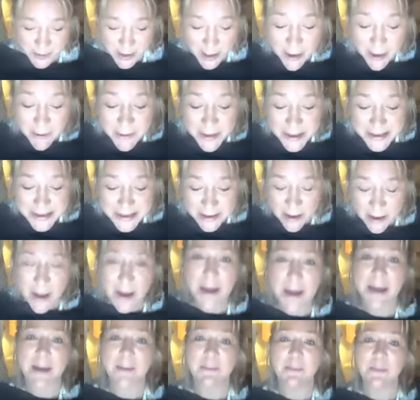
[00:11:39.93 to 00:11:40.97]
current
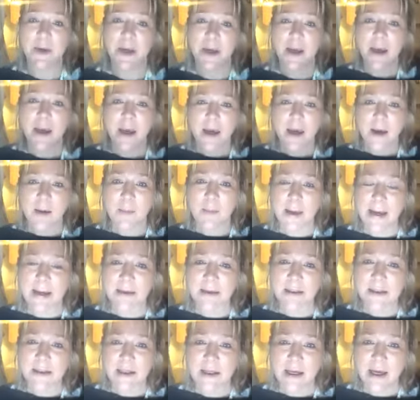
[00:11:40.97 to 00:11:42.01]
time
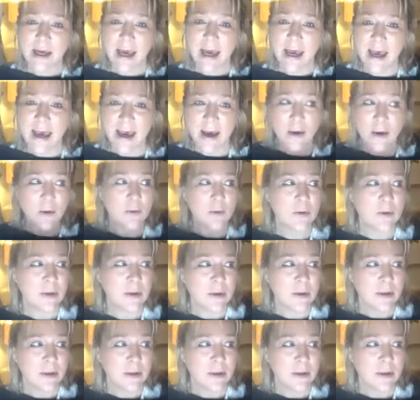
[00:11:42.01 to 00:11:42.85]
about how